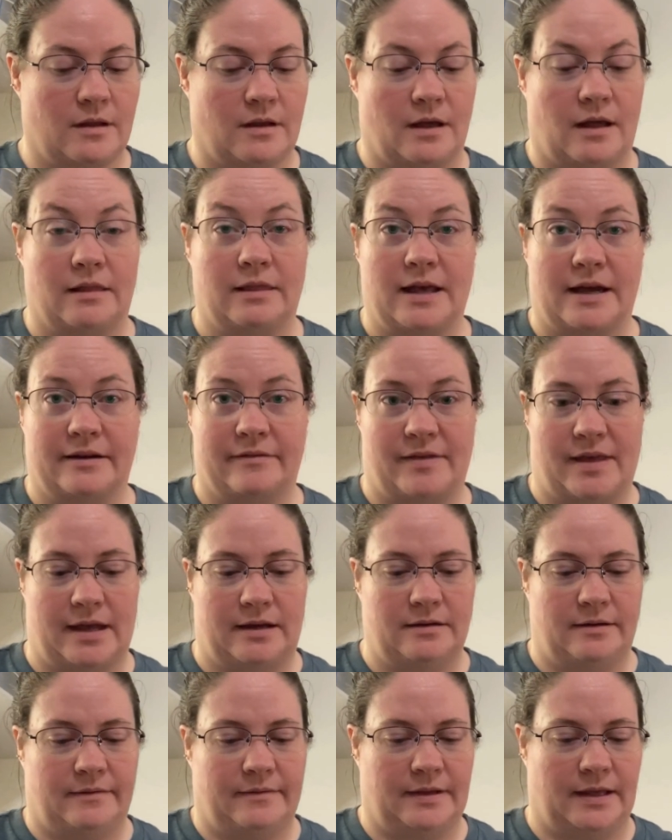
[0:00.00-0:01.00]
a lot of that
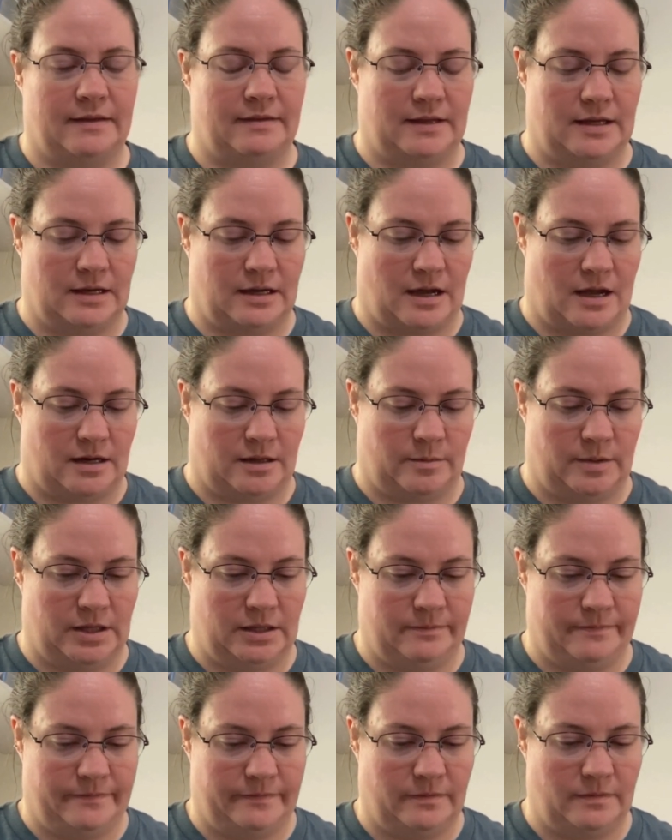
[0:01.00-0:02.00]
in the economy
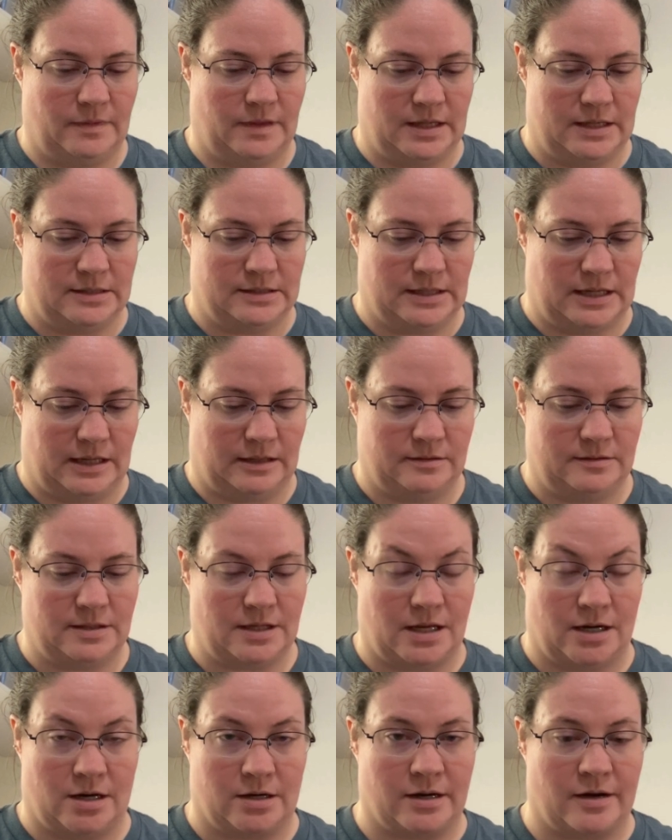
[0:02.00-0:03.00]
these days,
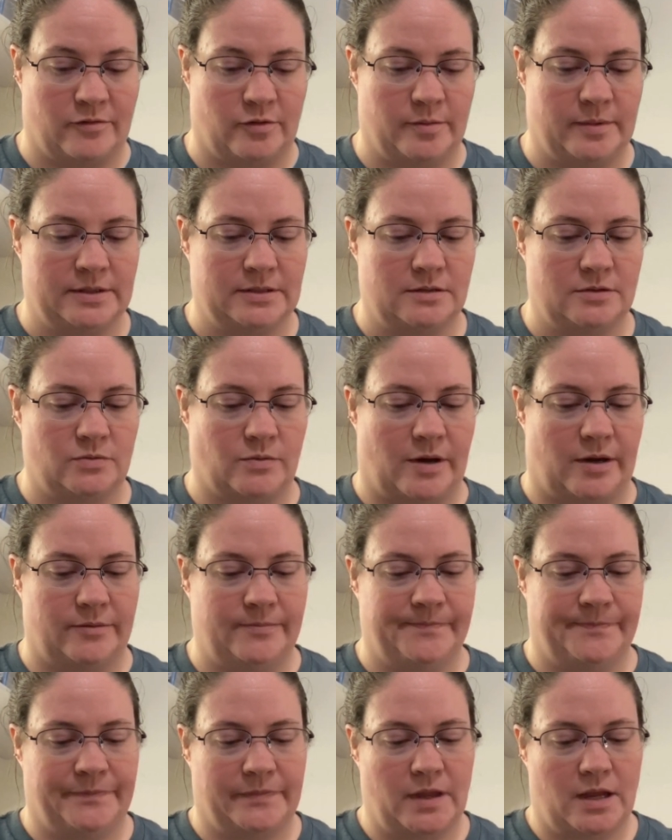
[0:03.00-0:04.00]
in our government as well.
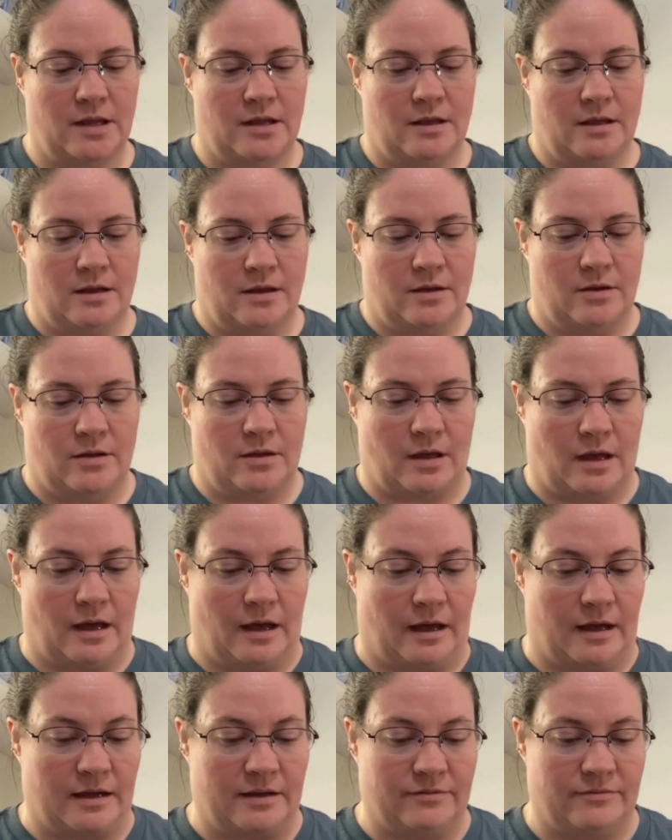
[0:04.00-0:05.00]

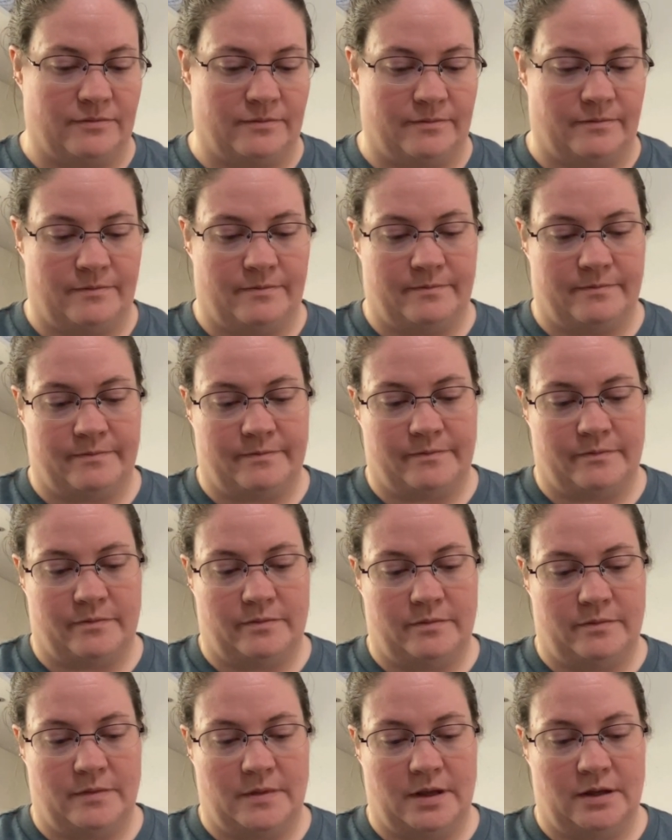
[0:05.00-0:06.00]
I
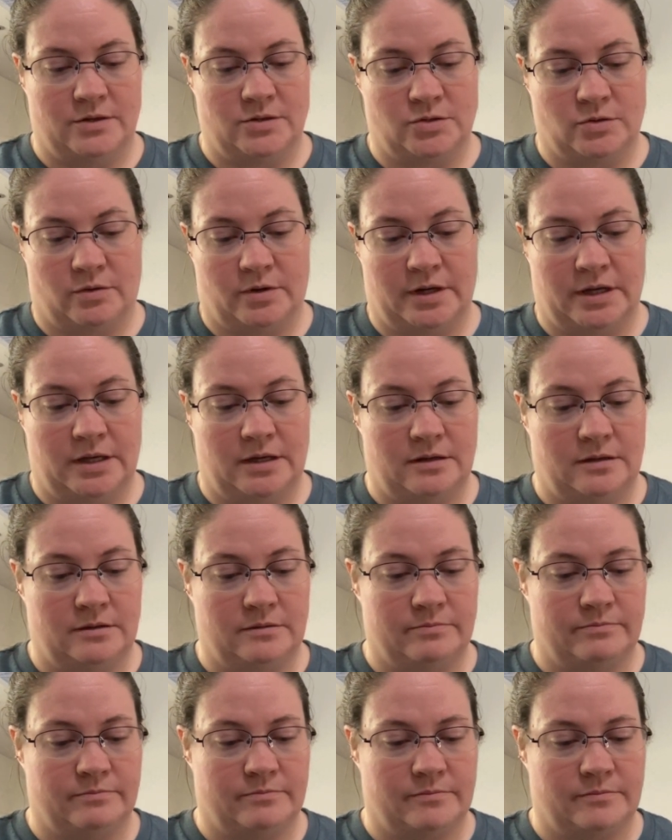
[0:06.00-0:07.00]
enjoy
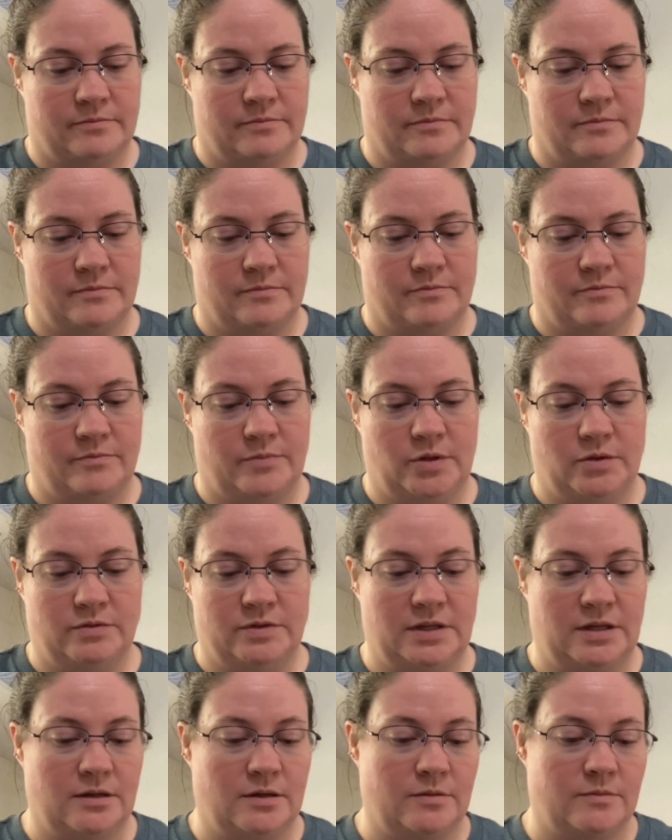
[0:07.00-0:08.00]

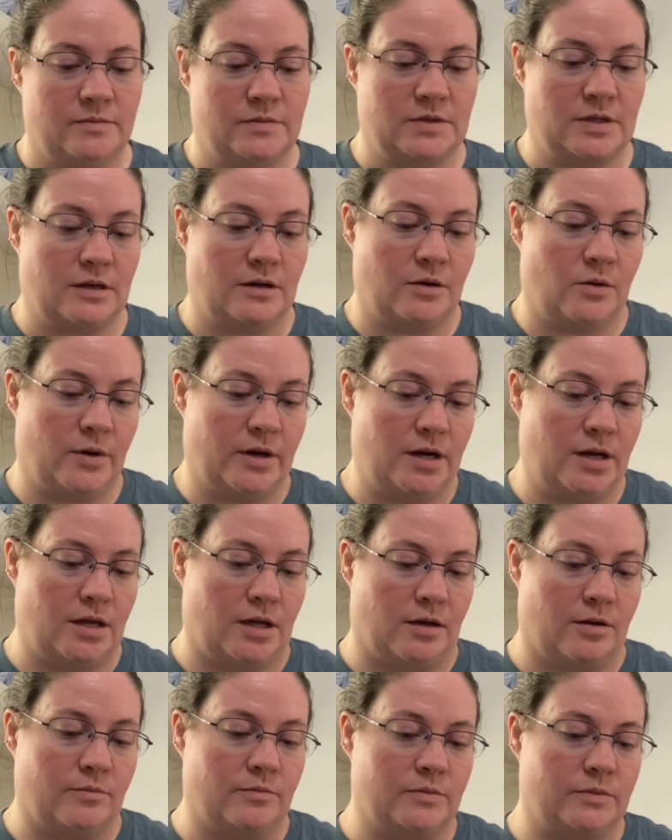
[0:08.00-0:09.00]
museums and
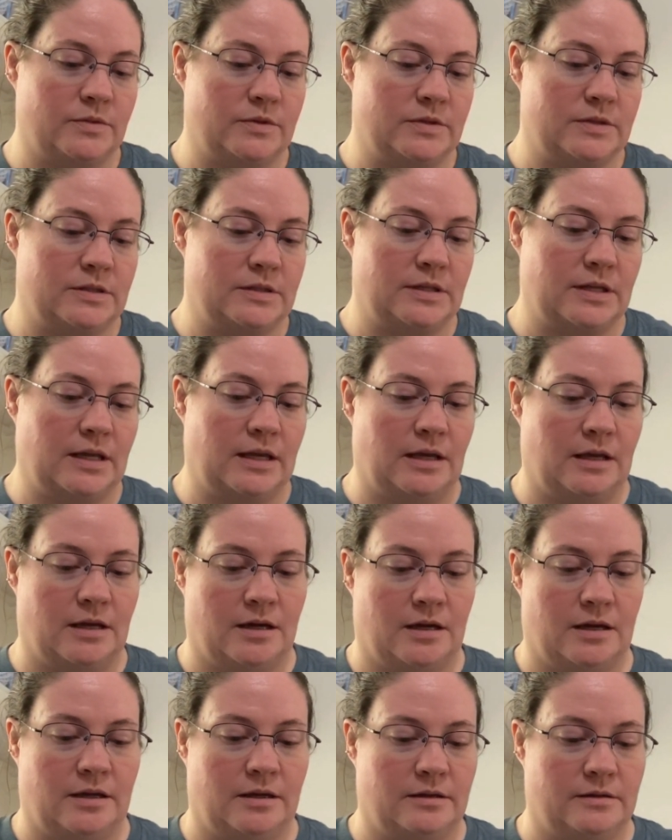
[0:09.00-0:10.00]
aquariums,
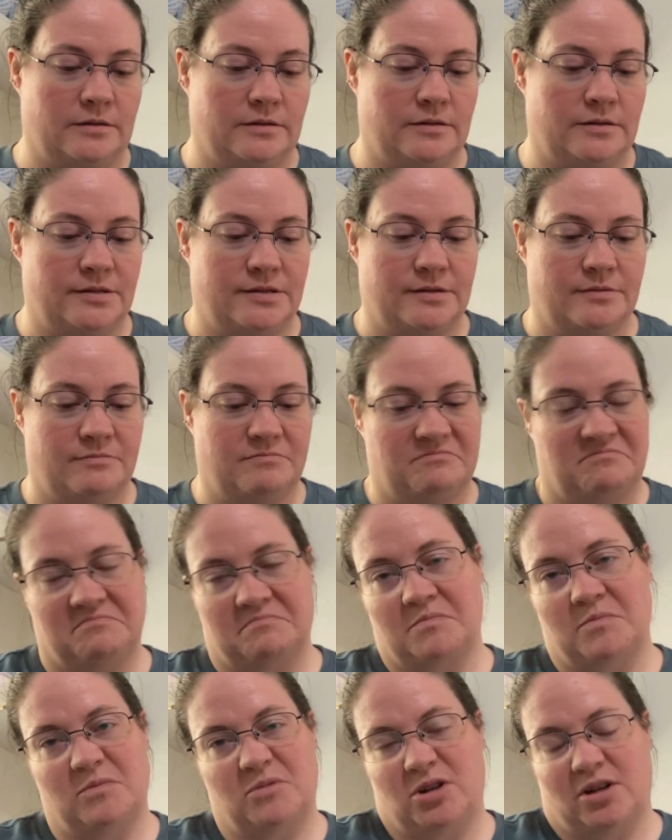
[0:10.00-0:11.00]
and
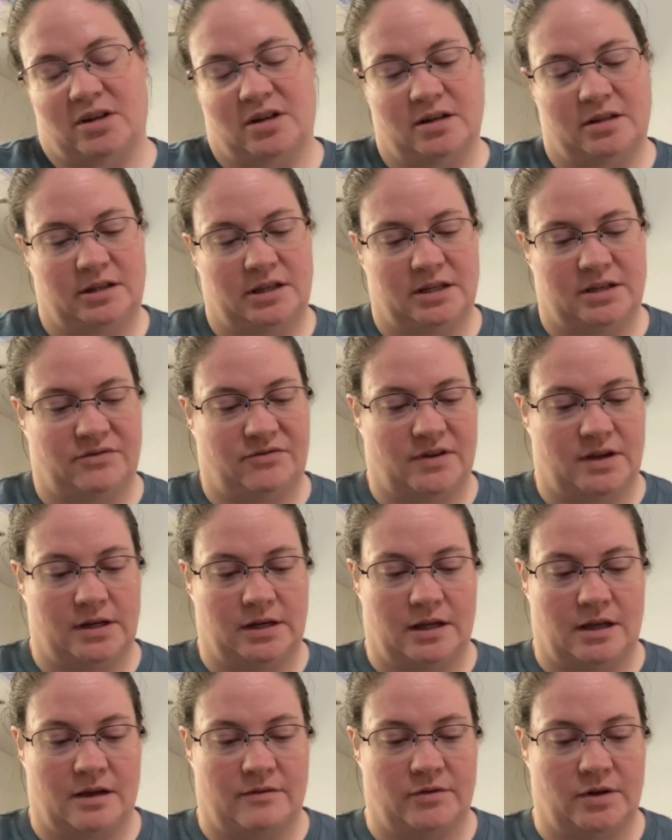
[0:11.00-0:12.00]
we're currently
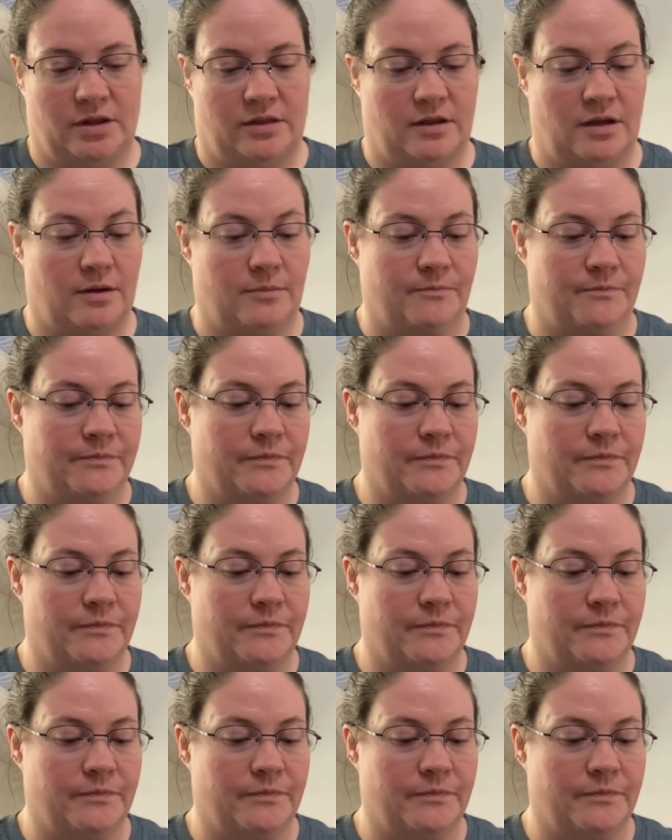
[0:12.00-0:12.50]
defunding everything.